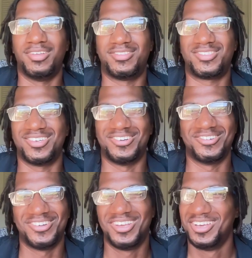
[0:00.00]

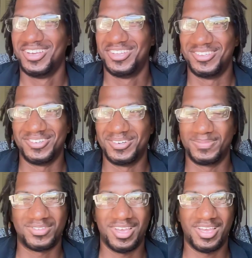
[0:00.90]
So, you know what I'm
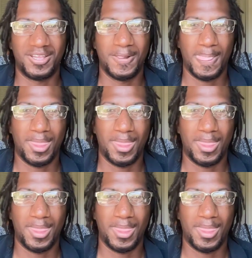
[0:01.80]
saying?